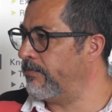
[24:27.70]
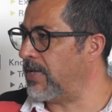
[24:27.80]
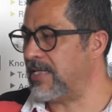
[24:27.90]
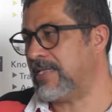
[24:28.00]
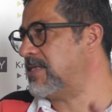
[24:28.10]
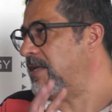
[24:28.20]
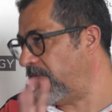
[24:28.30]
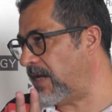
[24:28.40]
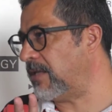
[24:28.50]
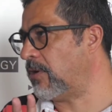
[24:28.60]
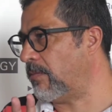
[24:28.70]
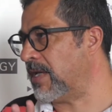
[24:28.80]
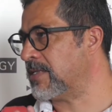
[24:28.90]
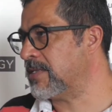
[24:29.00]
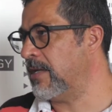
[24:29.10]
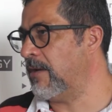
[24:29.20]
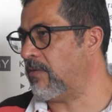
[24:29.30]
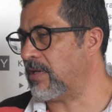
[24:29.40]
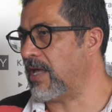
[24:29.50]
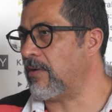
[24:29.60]
This is different topics.
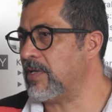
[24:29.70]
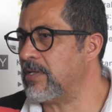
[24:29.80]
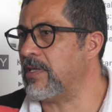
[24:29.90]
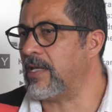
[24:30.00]
For that reason,